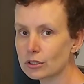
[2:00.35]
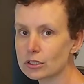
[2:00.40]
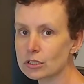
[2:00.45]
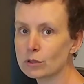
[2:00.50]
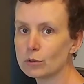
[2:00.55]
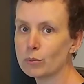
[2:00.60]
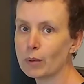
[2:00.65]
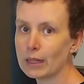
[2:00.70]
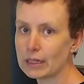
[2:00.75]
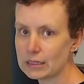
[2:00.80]

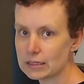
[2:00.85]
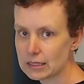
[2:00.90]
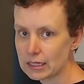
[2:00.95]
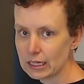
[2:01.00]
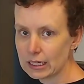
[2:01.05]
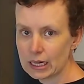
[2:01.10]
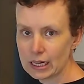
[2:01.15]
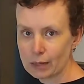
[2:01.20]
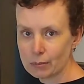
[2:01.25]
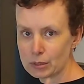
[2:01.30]
to
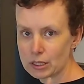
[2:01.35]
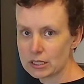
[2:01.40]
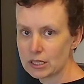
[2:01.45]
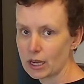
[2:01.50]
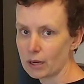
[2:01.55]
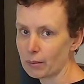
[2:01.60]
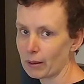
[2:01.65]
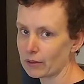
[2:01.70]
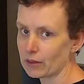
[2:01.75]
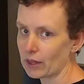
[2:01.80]
benzene. And I'm going to
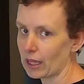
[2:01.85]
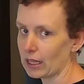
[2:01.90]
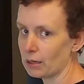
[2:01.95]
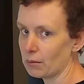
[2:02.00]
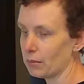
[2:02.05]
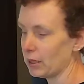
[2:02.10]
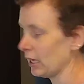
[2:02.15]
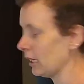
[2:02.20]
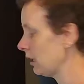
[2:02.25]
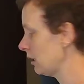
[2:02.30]
talk about that in a
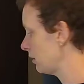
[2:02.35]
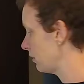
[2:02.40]
minute,